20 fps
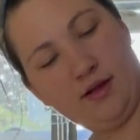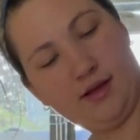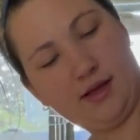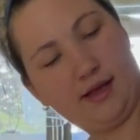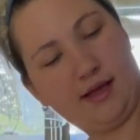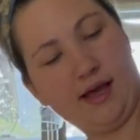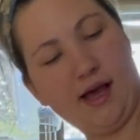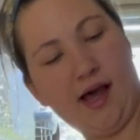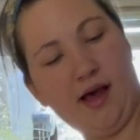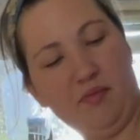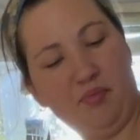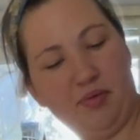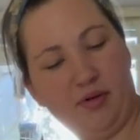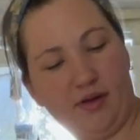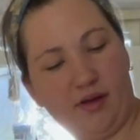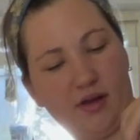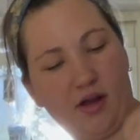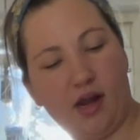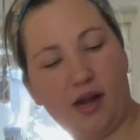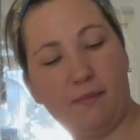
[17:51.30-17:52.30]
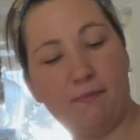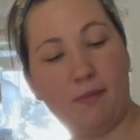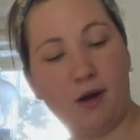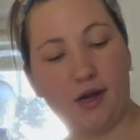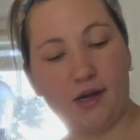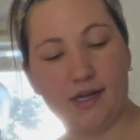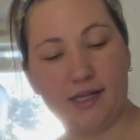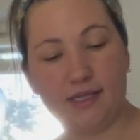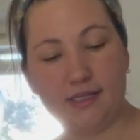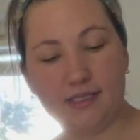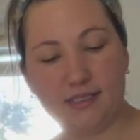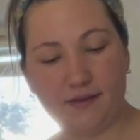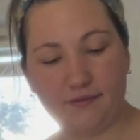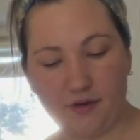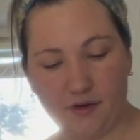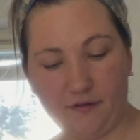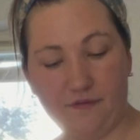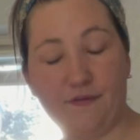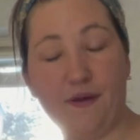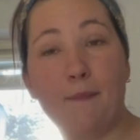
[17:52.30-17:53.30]
cup. I got it at Martin's. If you're
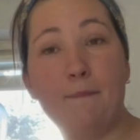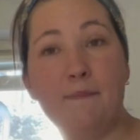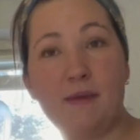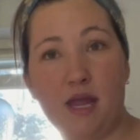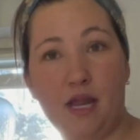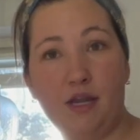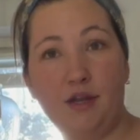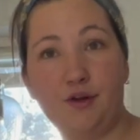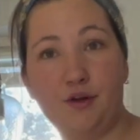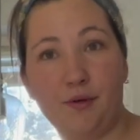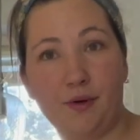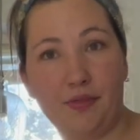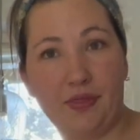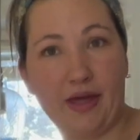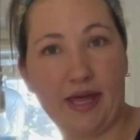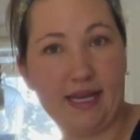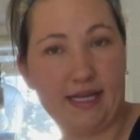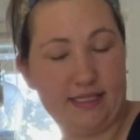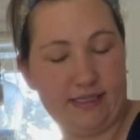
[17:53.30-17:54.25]
from Maine, you know what that is.